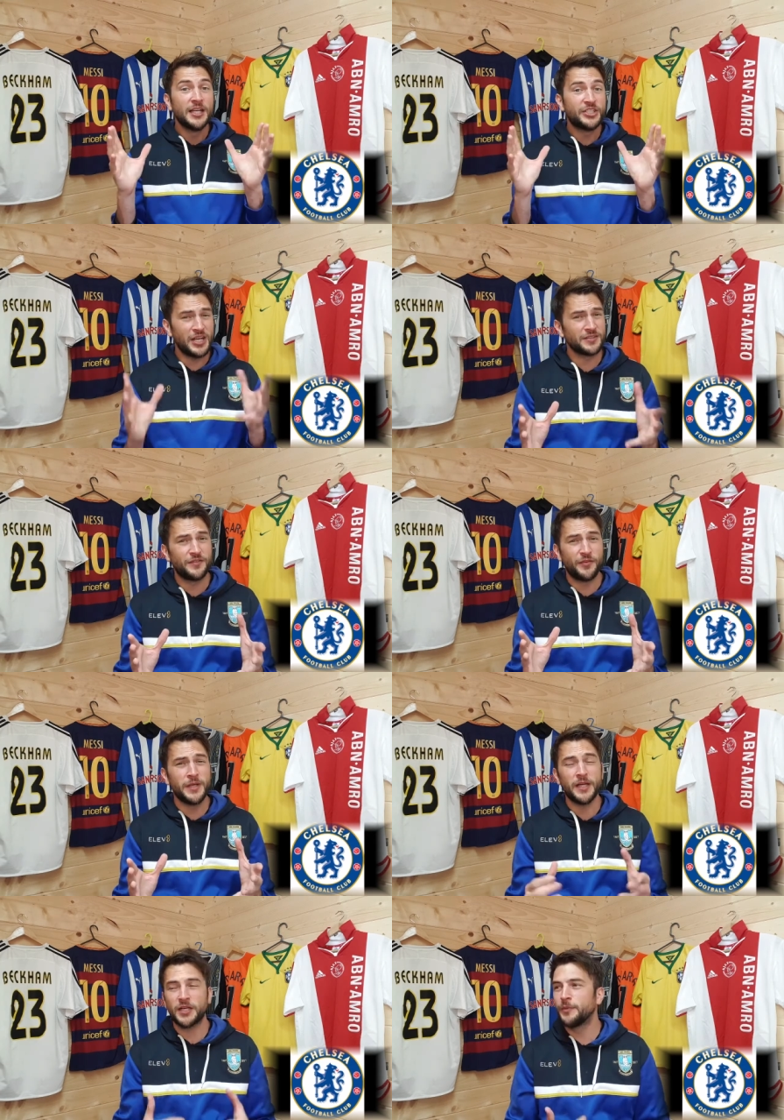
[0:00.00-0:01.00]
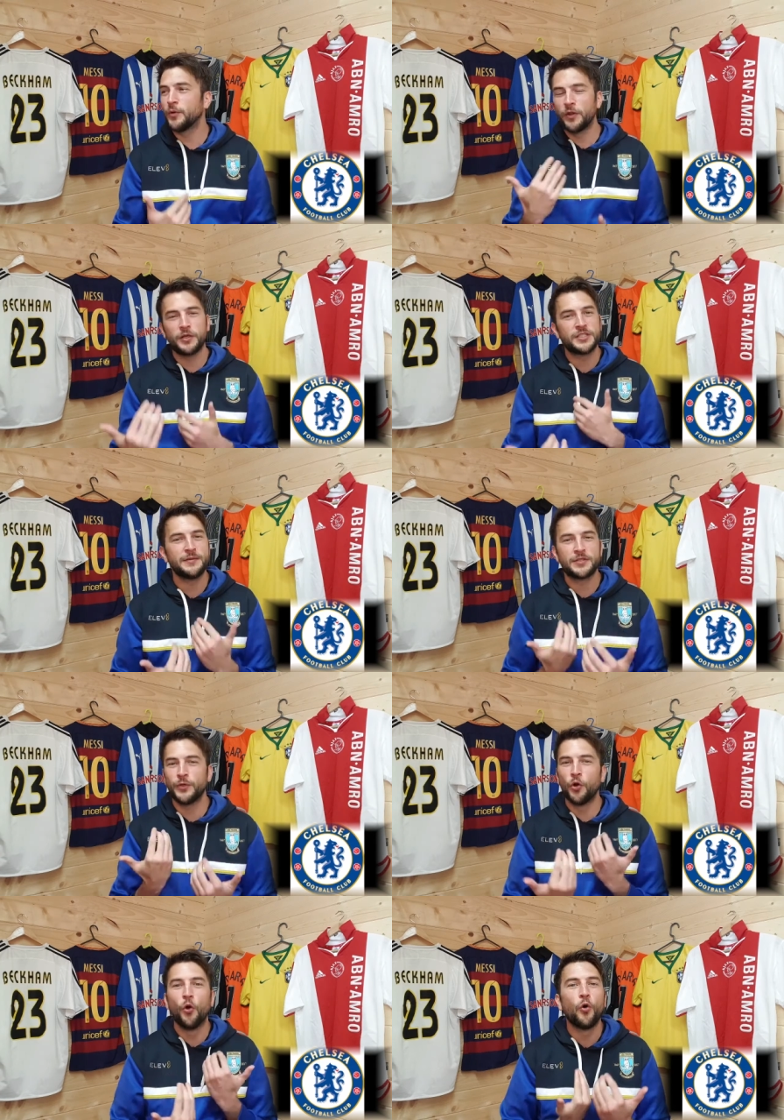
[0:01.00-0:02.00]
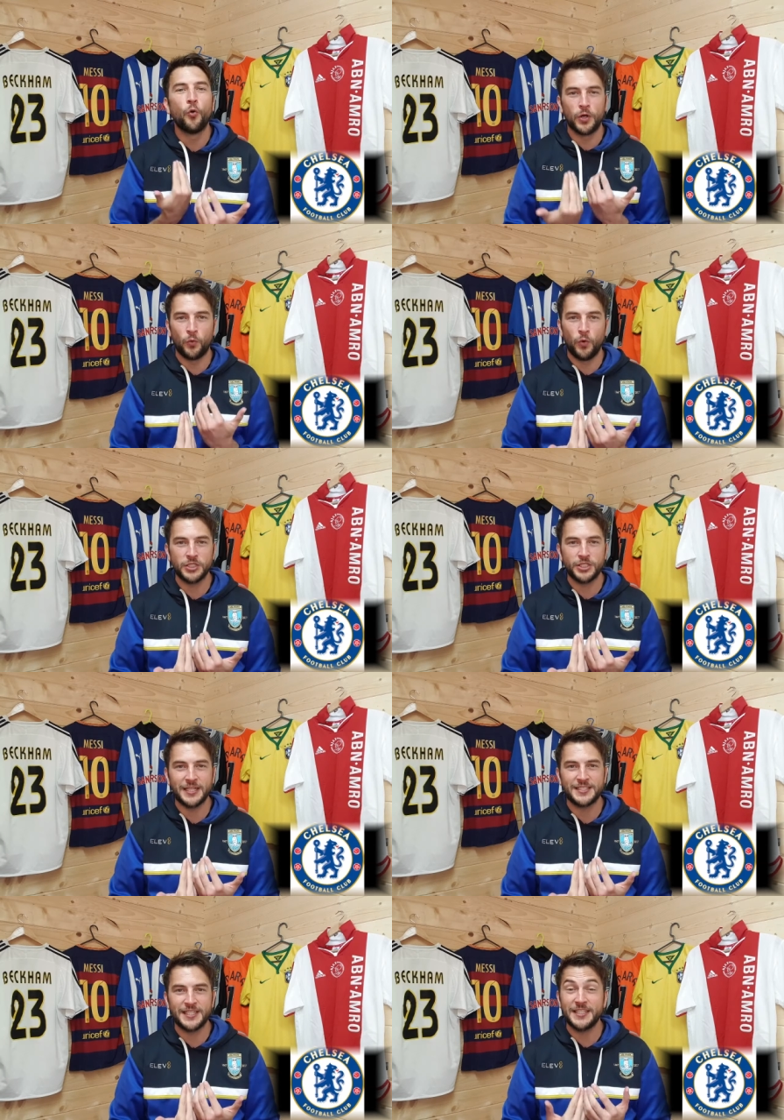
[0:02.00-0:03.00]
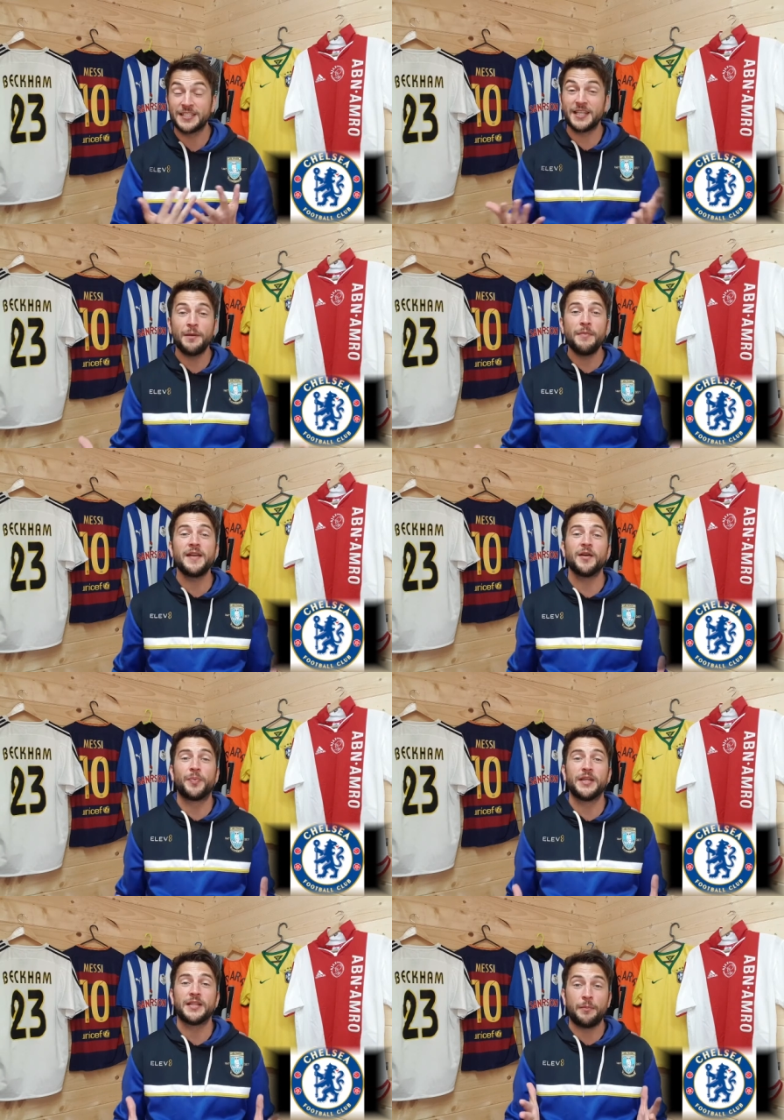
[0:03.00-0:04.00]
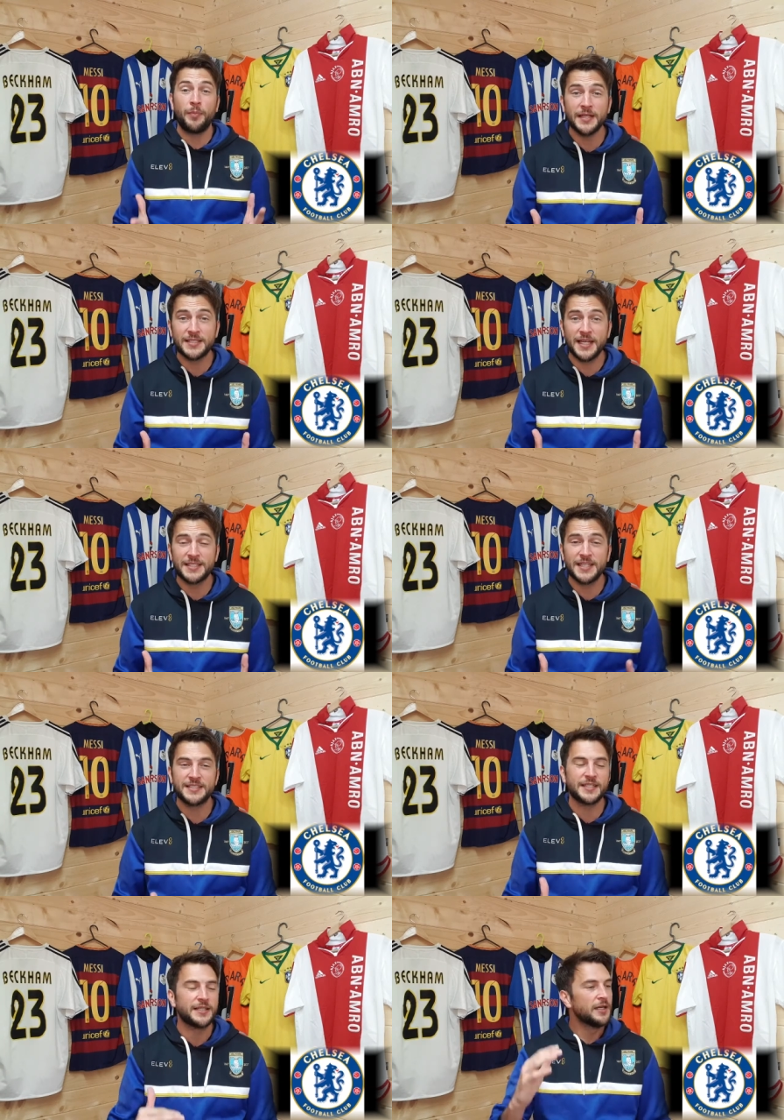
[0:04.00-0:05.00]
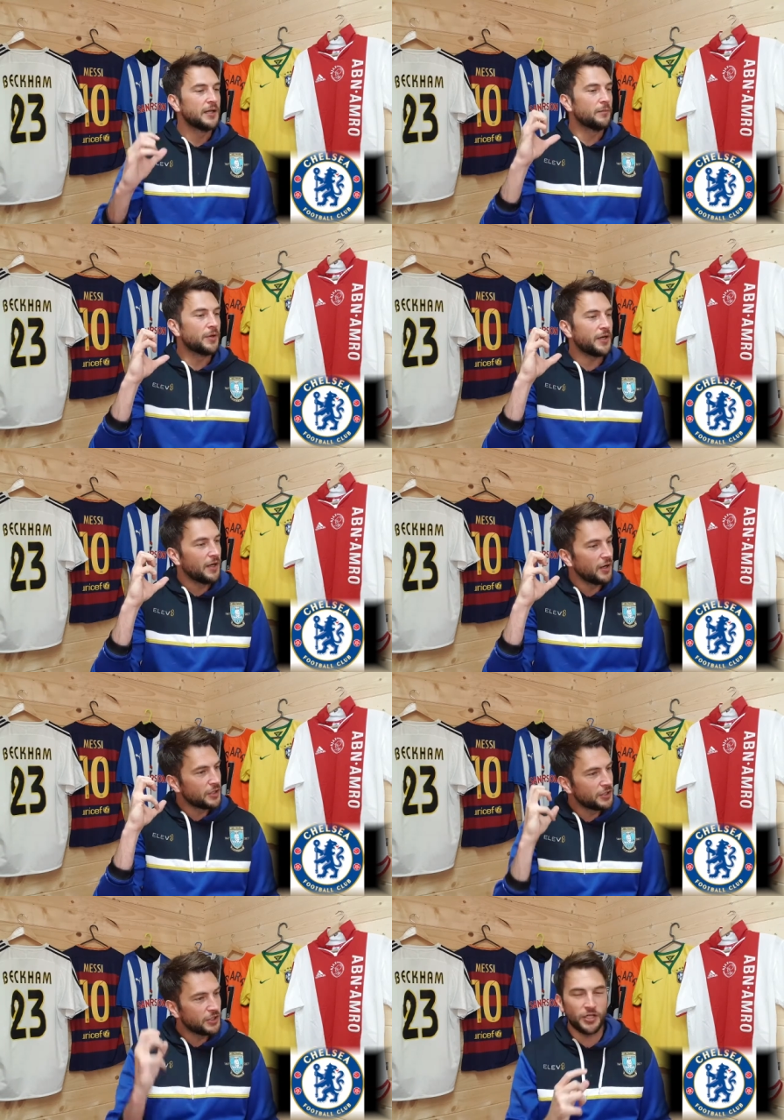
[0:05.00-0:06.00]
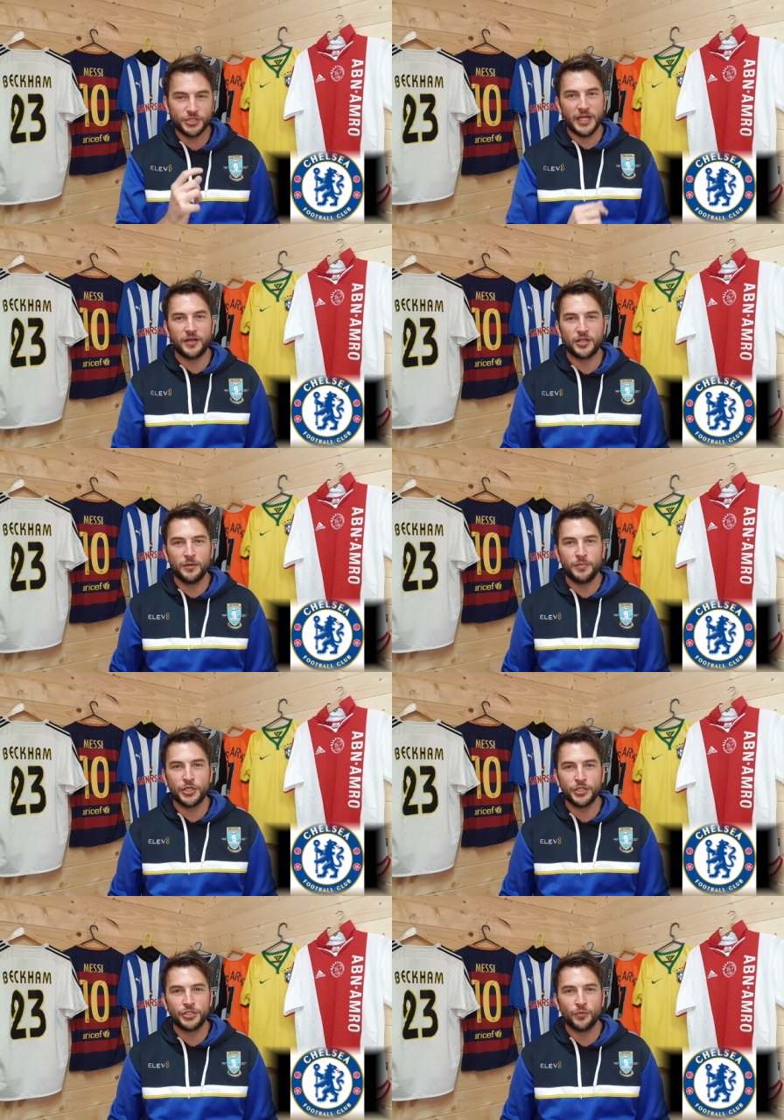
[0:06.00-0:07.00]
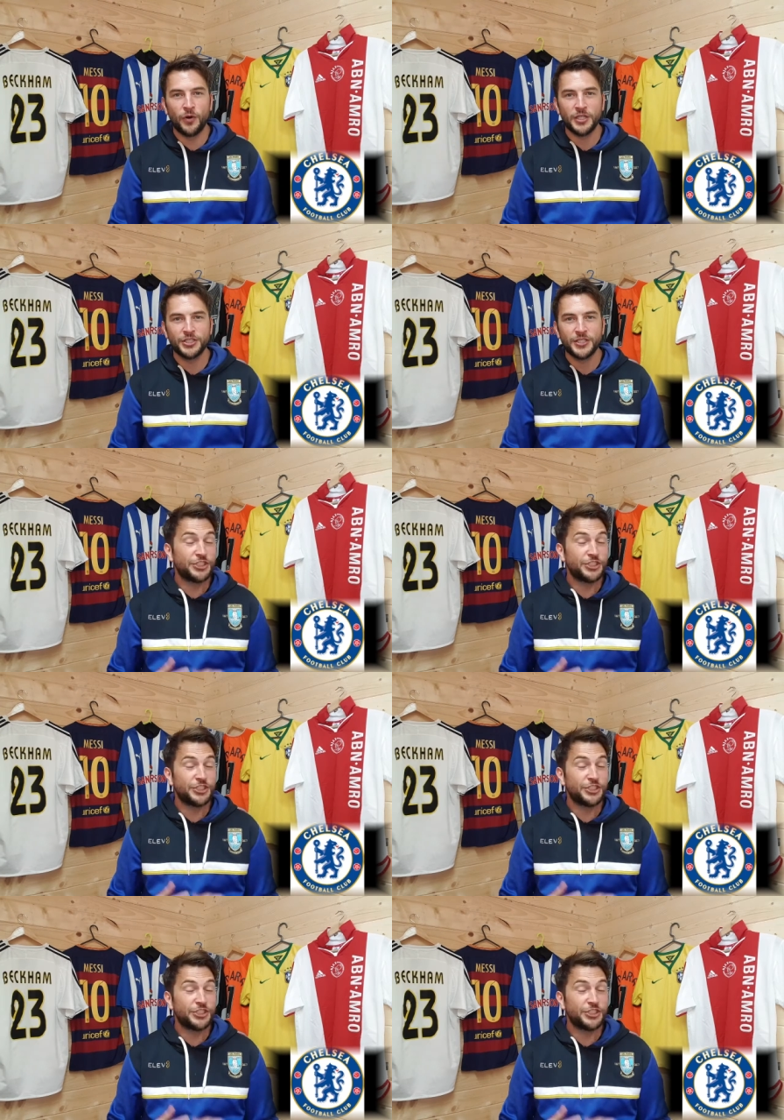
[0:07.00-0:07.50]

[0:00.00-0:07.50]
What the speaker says: Chelsea, for me, are going to be one of those teams that we all want to watch next season. They may not be at their best next season, but gosh, they are going to be good to watch.